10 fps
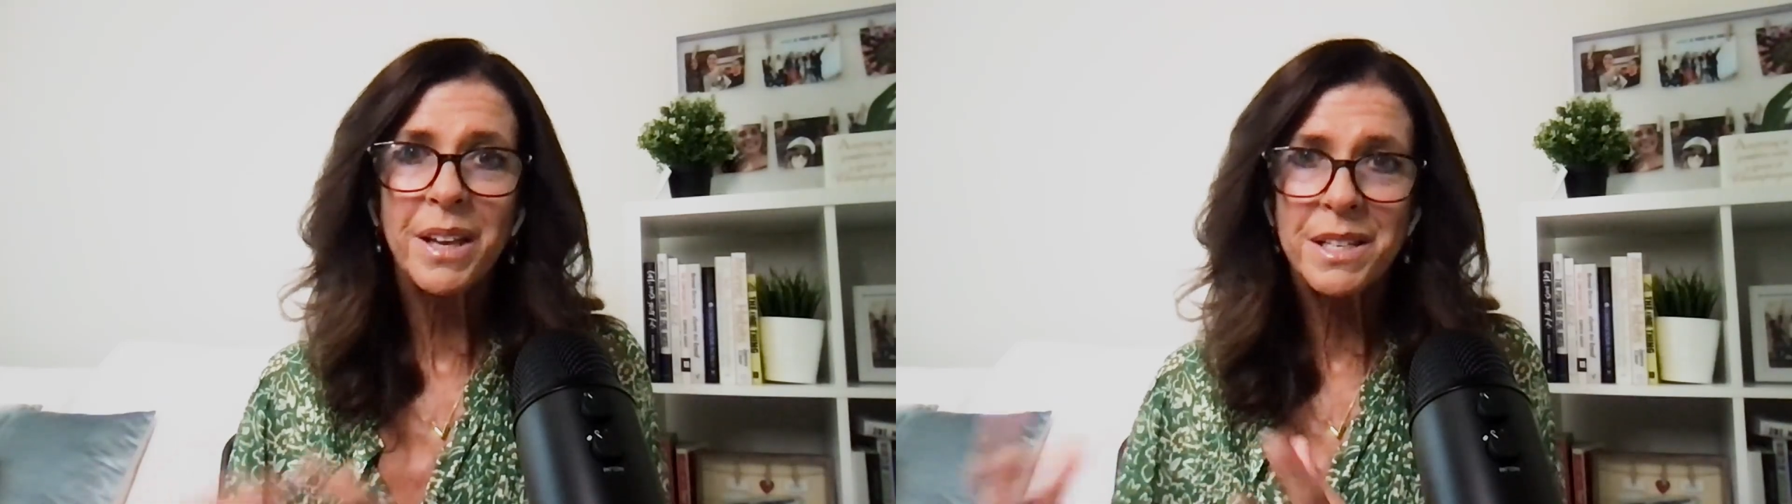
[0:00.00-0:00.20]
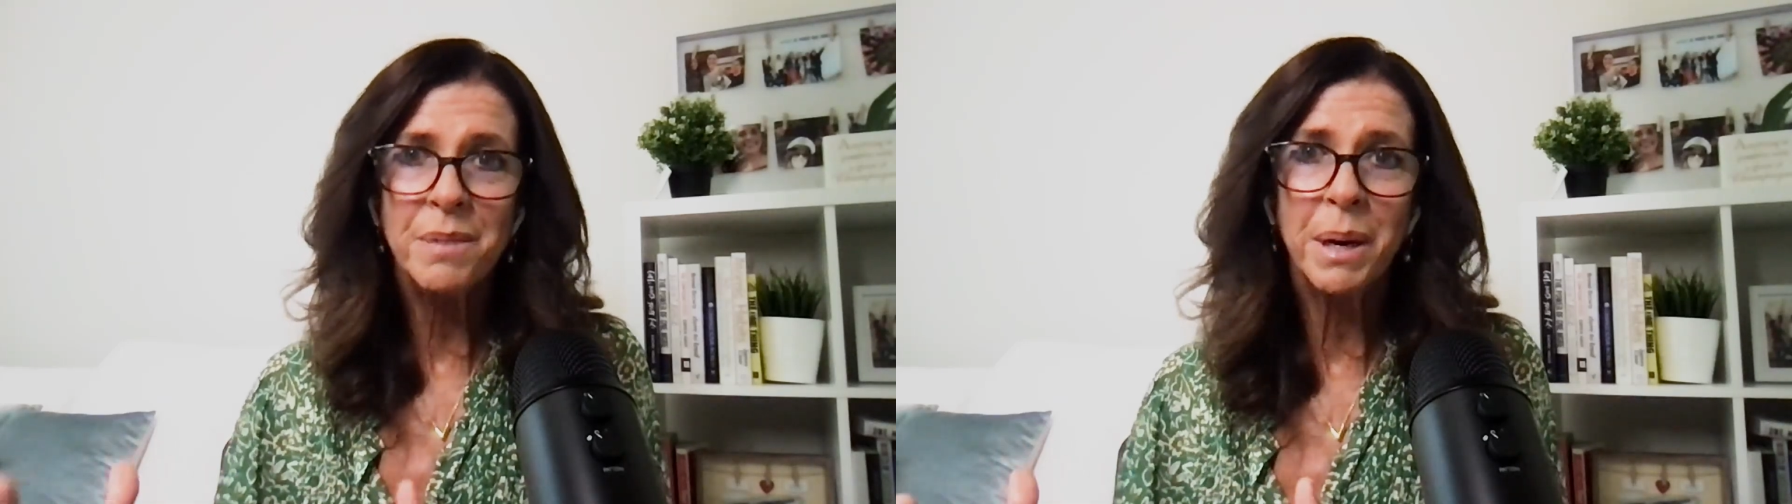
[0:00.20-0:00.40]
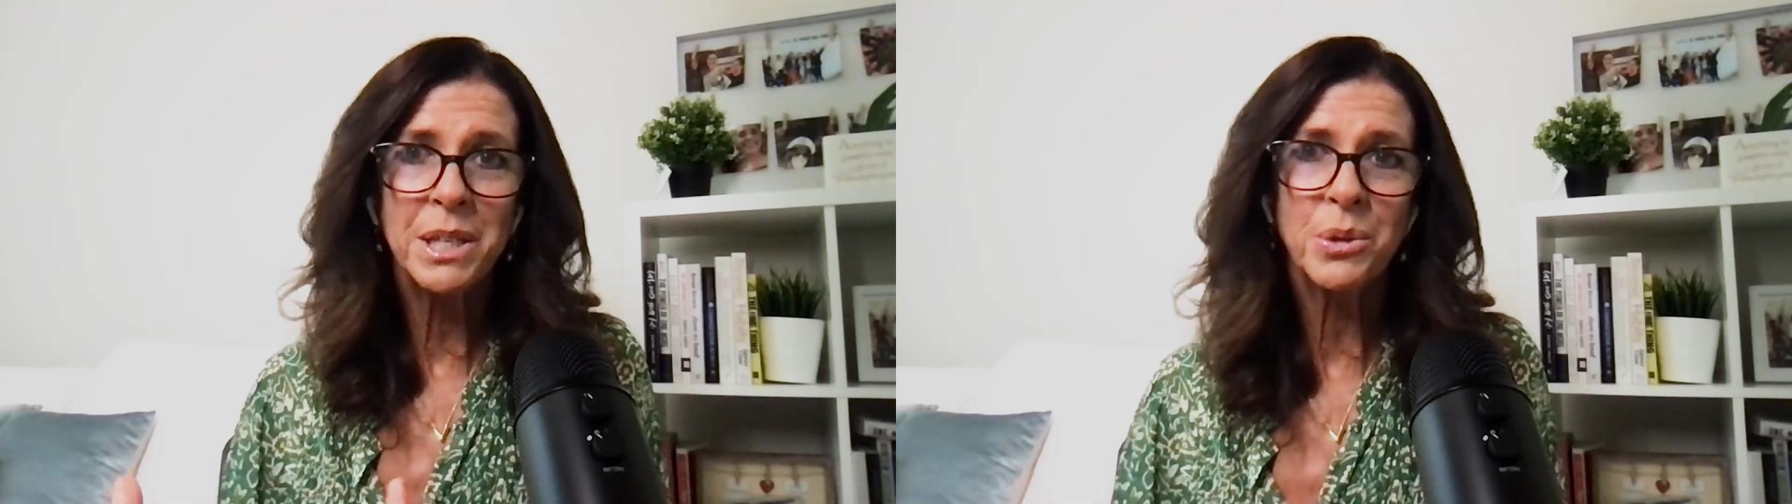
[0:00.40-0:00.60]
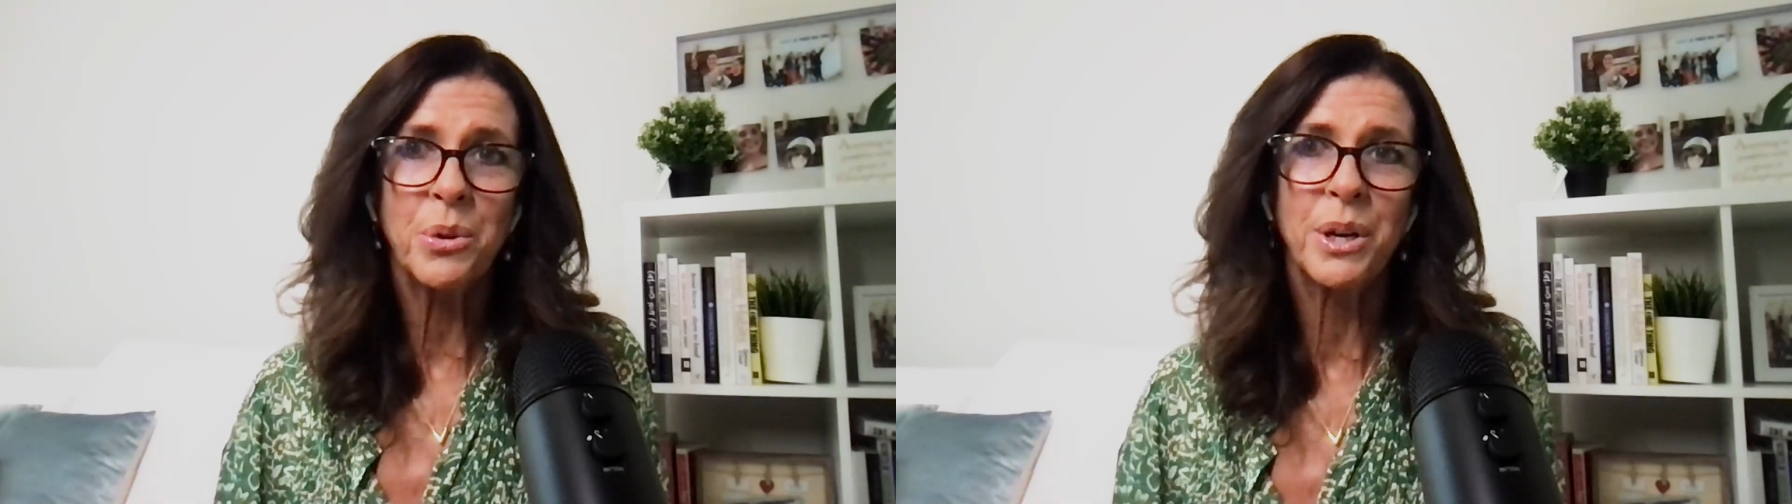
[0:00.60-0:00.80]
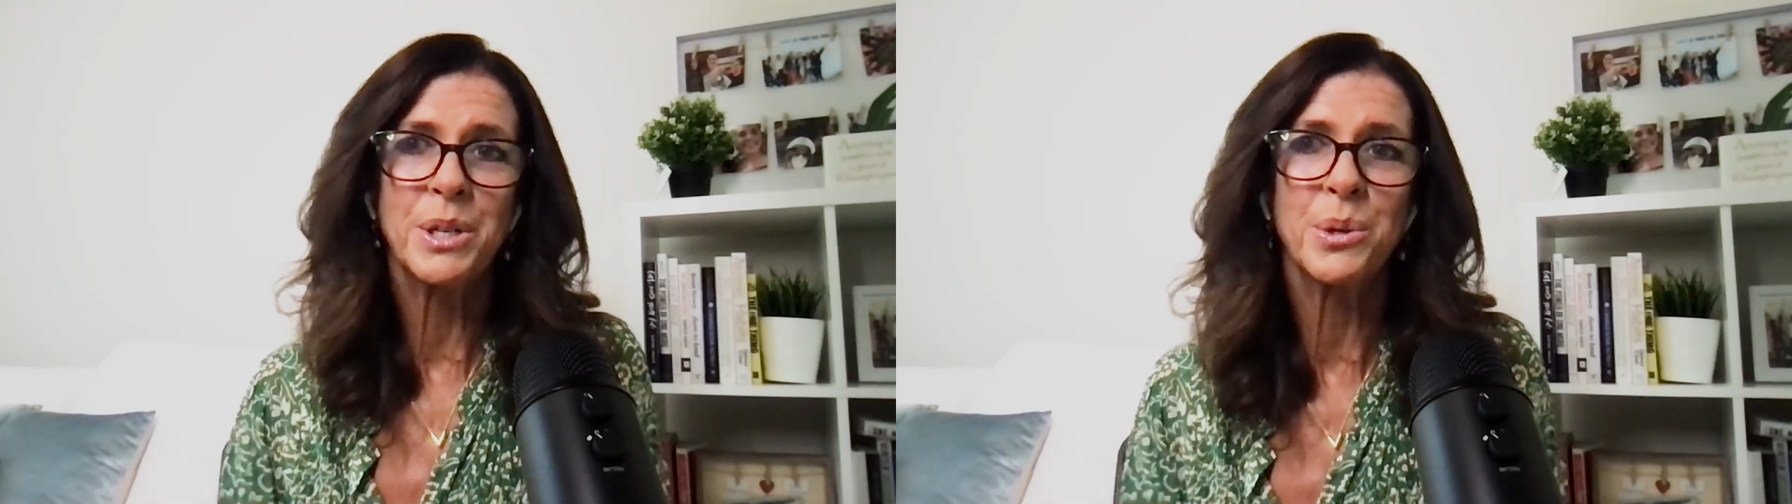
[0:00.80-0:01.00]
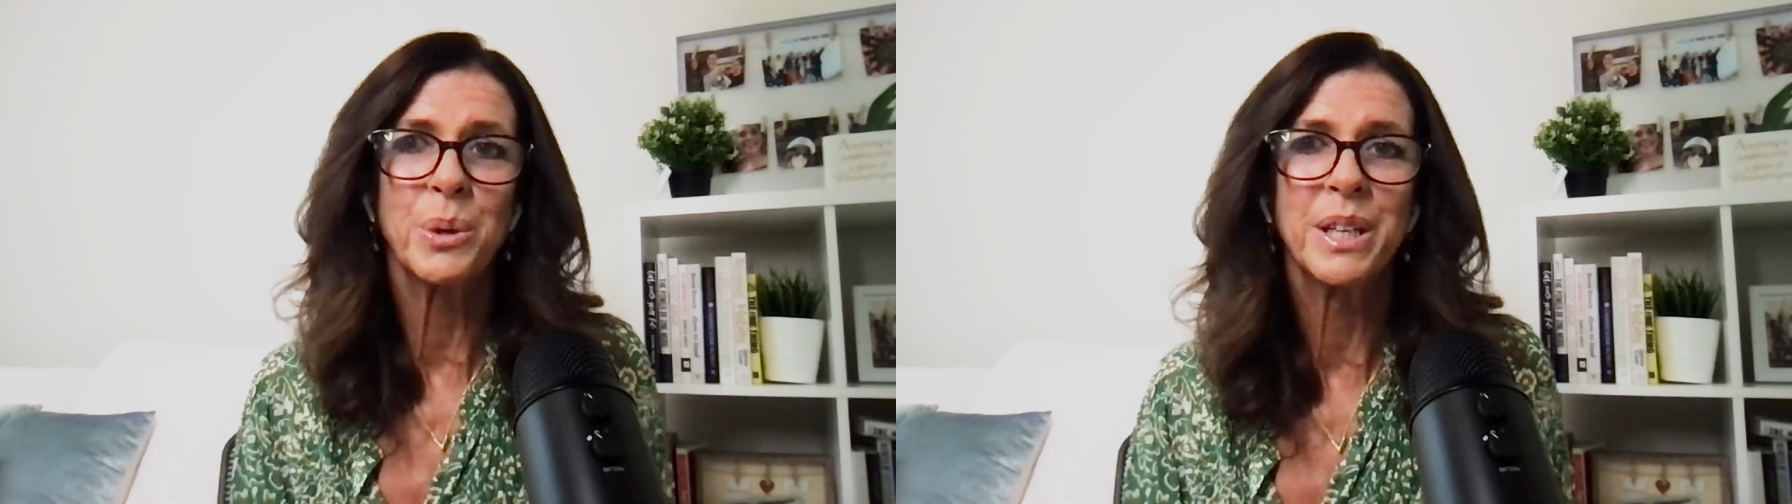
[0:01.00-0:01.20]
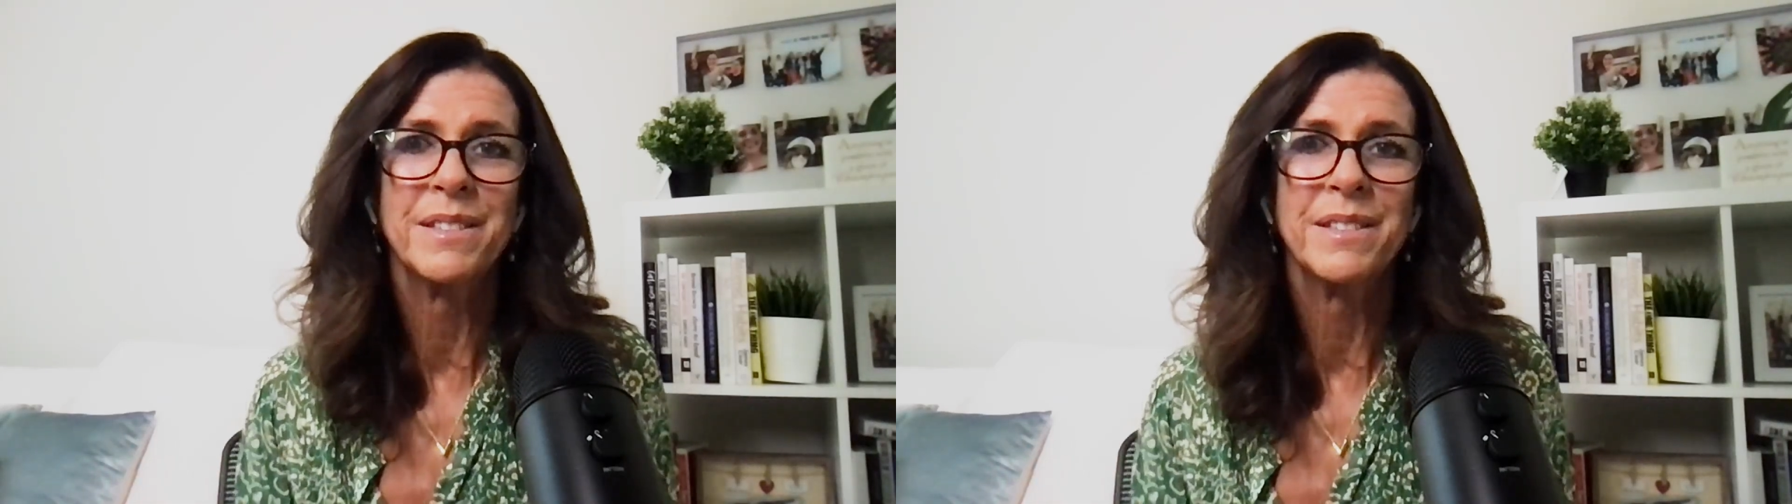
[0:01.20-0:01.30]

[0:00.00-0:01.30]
to make sure that I do it?